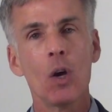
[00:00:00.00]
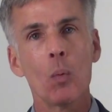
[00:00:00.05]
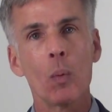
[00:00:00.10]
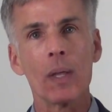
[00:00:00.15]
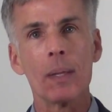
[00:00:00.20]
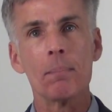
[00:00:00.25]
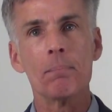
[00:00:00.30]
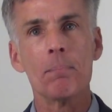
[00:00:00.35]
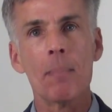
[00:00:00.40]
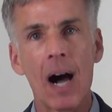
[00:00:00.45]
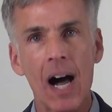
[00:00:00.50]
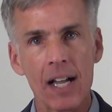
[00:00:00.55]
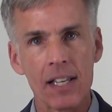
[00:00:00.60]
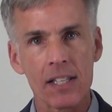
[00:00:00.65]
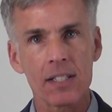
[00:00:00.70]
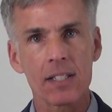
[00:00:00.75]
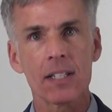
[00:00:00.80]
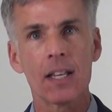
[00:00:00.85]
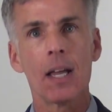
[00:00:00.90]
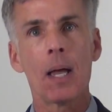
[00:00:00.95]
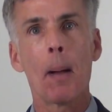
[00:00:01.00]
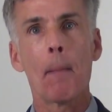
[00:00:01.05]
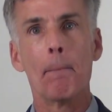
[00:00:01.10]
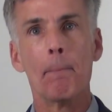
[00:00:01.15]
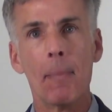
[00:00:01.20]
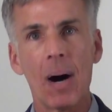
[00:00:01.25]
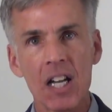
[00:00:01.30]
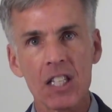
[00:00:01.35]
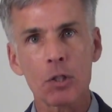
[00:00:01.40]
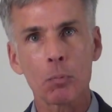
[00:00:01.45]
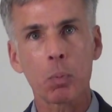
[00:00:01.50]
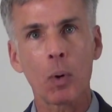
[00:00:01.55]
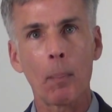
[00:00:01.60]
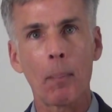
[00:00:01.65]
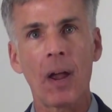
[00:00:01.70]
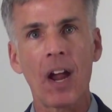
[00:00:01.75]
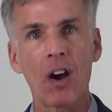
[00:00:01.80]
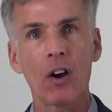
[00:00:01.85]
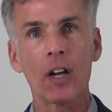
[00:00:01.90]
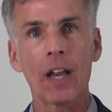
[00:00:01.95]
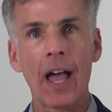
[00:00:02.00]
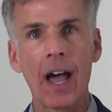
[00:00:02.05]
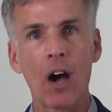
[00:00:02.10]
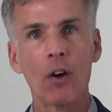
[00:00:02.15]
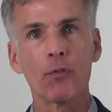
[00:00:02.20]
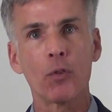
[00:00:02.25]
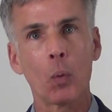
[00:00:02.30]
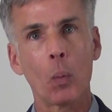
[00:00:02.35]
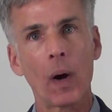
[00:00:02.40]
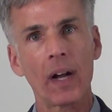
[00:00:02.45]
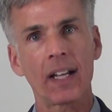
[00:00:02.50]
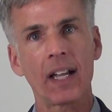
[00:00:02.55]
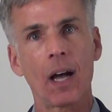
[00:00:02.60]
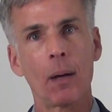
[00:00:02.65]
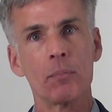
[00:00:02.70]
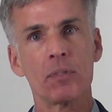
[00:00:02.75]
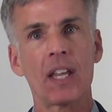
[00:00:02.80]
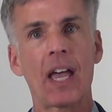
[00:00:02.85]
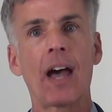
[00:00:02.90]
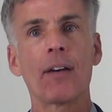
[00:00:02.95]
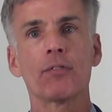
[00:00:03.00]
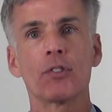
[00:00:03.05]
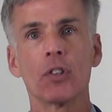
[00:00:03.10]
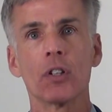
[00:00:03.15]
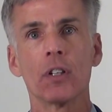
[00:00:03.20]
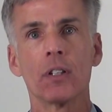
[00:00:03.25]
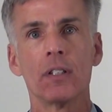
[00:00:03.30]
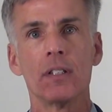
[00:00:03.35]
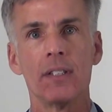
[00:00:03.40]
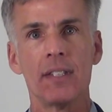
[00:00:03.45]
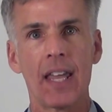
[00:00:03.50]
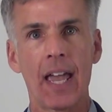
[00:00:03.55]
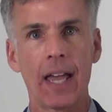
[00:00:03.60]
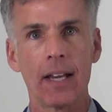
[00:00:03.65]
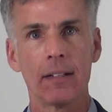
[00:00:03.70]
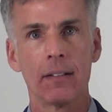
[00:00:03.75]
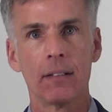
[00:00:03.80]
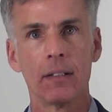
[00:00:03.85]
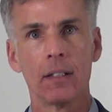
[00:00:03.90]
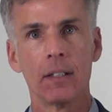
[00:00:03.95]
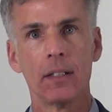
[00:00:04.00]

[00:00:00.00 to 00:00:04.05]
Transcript: We must prepare now for what comes after debt.